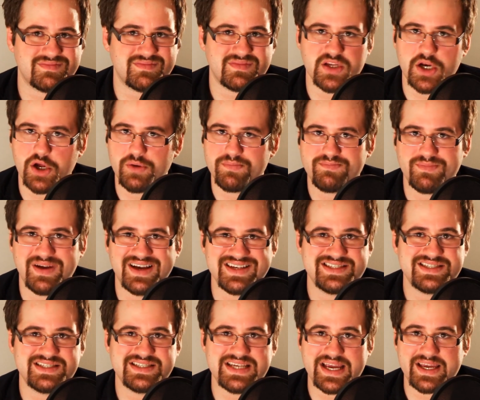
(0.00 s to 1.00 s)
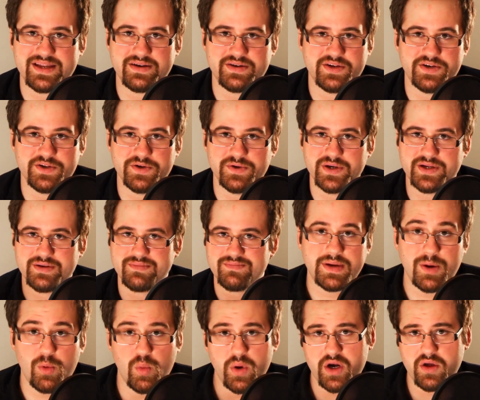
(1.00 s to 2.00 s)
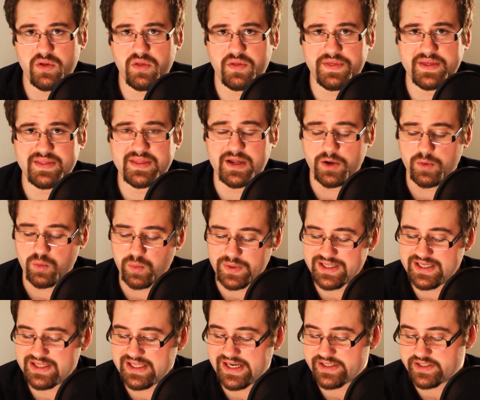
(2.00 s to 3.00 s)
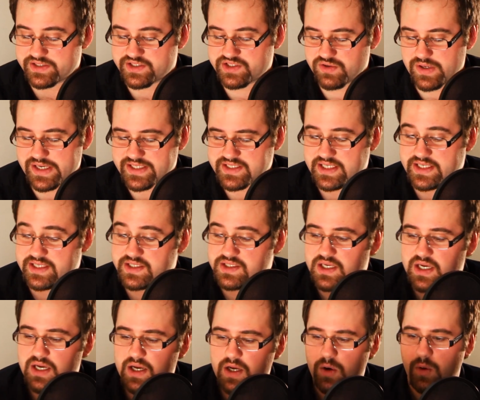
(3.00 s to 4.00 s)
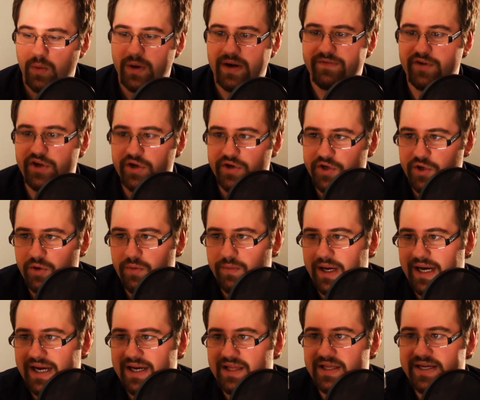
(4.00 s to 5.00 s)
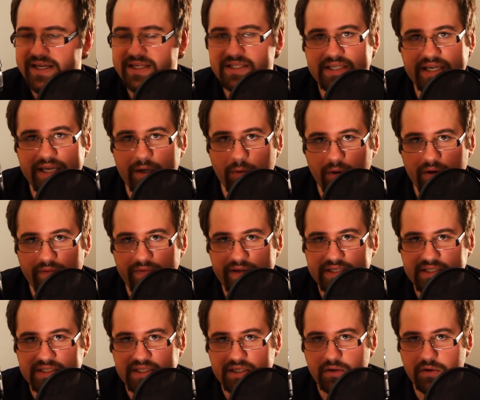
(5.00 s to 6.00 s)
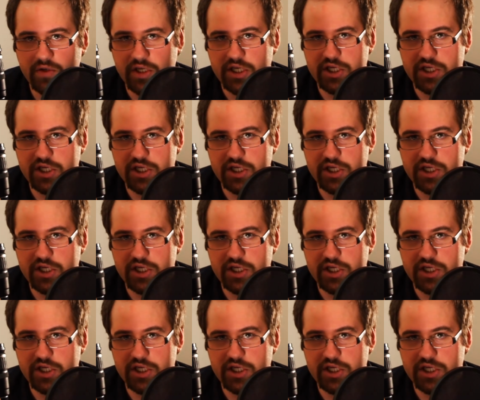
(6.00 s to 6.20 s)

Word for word: you know, a second to do it. Now, one other thing that I'd really like to stress is whenever you do buy a lens, get one of these little